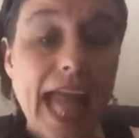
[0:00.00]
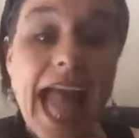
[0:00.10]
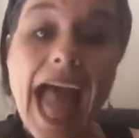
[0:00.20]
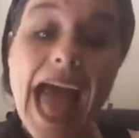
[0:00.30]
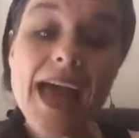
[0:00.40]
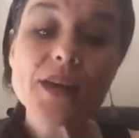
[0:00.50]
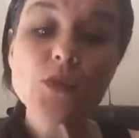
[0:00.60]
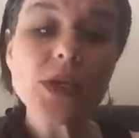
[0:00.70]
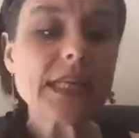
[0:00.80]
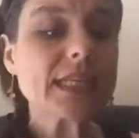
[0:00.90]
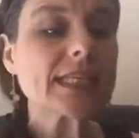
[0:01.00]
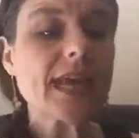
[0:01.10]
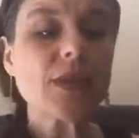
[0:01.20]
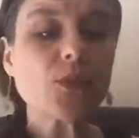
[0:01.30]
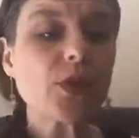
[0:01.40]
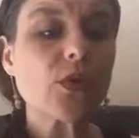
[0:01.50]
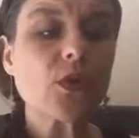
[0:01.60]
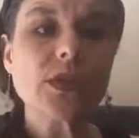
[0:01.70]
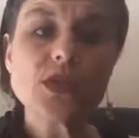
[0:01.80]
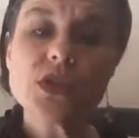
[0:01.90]
And we're going to sit down and we're
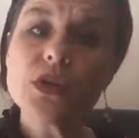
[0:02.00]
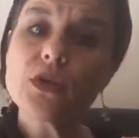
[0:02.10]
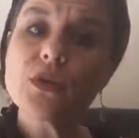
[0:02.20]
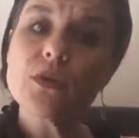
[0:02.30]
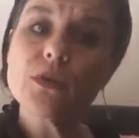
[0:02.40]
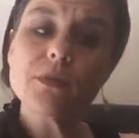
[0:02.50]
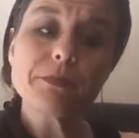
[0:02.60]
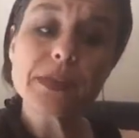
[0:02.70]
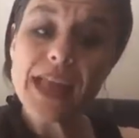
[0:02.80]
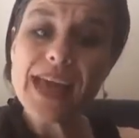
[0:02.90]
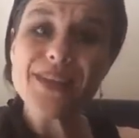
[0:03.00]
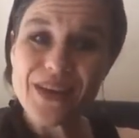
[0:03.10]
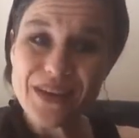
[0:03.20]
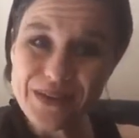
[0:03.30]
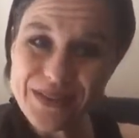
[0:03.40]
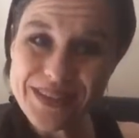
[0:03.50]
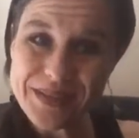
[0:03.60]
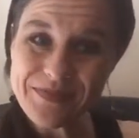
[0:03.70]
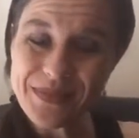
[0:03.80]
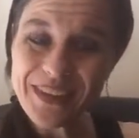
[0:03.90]
going to play those,
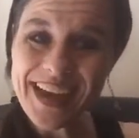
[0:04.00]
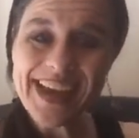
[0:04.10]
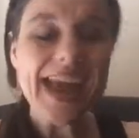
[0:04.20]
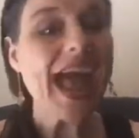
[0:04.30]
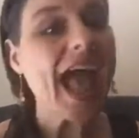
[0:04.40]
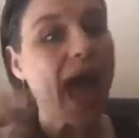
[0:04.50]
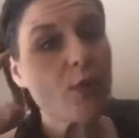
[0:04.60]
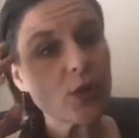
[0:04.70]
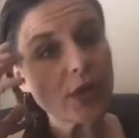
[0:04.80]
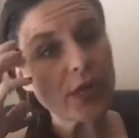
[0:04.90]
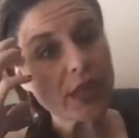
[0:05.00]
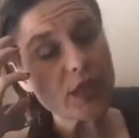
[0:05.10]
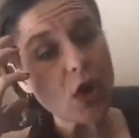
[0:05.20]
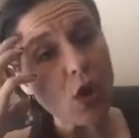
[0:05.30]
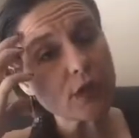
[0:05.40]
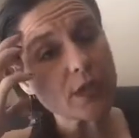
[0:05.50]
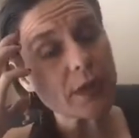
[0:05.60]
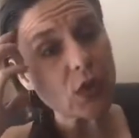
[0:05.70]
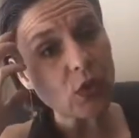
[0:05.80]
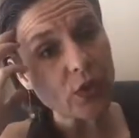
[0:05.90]
right? And the
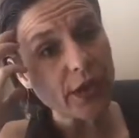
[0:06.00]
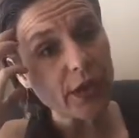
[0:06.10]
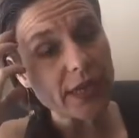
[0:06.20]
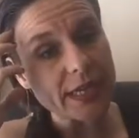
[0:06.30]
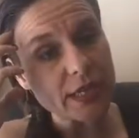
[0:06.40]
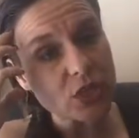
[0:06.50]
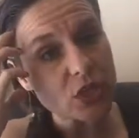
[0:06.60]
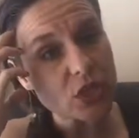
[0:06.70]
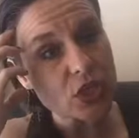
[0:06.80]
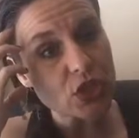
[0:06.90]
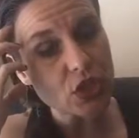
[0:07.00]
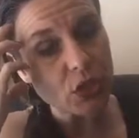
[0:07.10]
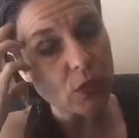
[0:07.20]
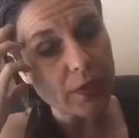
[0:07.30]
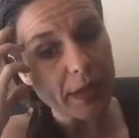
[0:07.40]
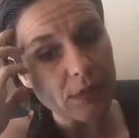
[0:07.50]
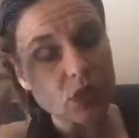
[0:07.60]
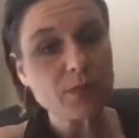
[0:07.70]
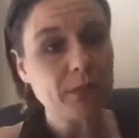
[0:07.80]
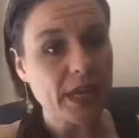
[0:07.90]
ultimate goal there is to be able
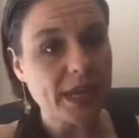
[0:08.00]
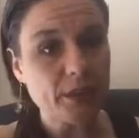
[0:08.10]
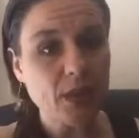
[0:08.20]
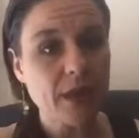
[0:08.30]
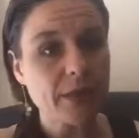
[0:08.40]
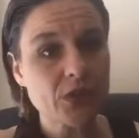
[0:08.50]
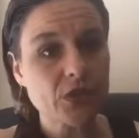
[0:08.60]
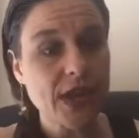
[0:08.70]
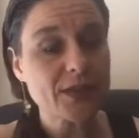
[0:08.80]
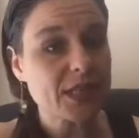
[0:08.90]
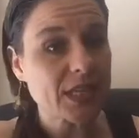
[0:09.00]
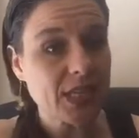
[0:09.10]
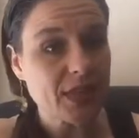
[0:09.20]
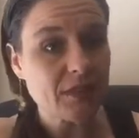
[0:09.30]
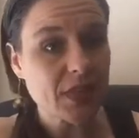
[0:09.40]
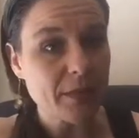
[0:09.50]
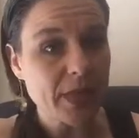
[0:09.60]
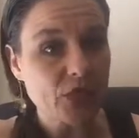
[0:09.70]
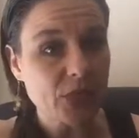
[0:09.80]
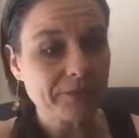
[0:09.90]
to play the primary triads in the key of E
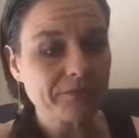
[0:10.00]
major.